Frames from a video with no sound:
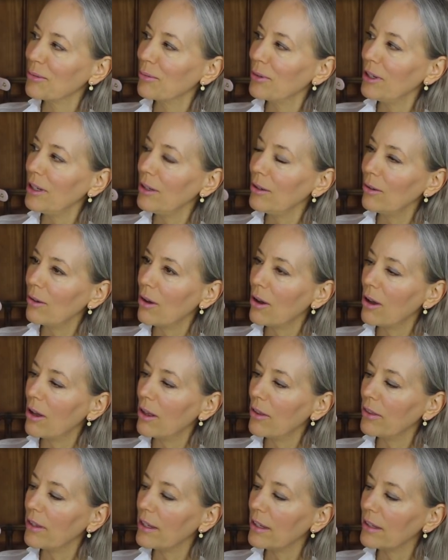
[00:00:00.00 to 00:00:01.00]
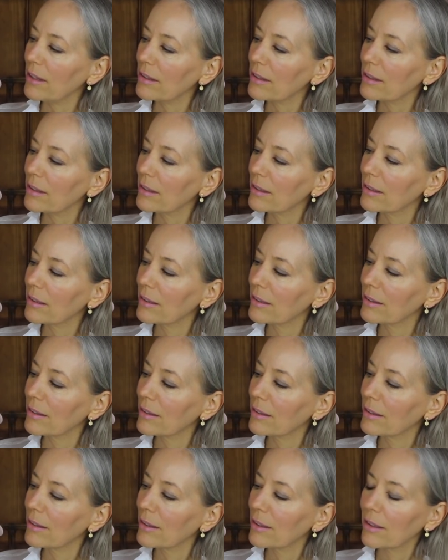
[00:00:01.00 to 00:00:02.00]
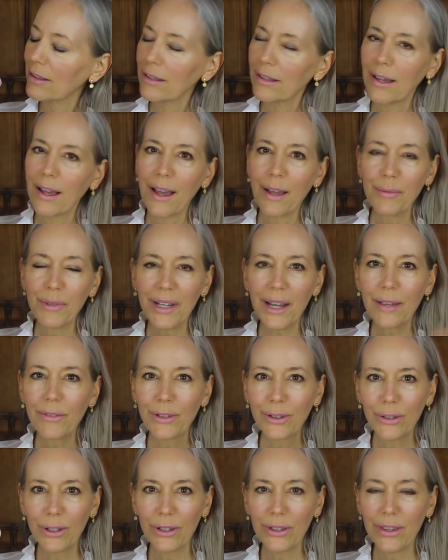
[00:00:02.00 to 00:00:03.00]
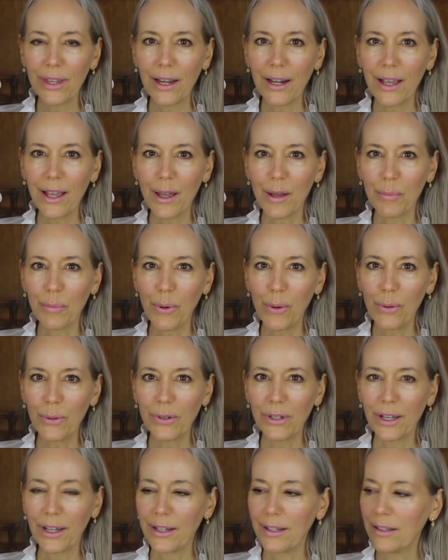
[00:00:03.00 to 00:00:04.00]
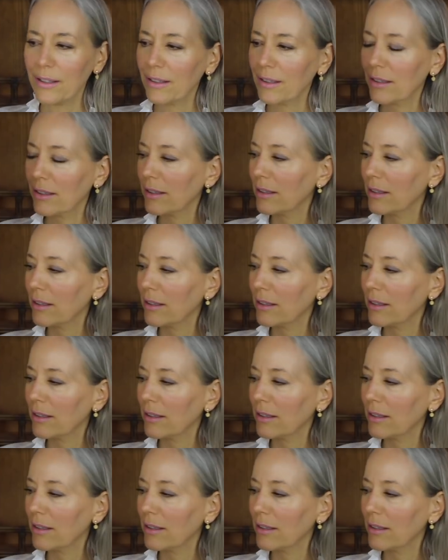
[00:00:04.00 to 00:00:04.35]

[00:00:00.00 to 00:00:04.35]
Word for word: What do you call these? I'm gonna have to look that up, hold on.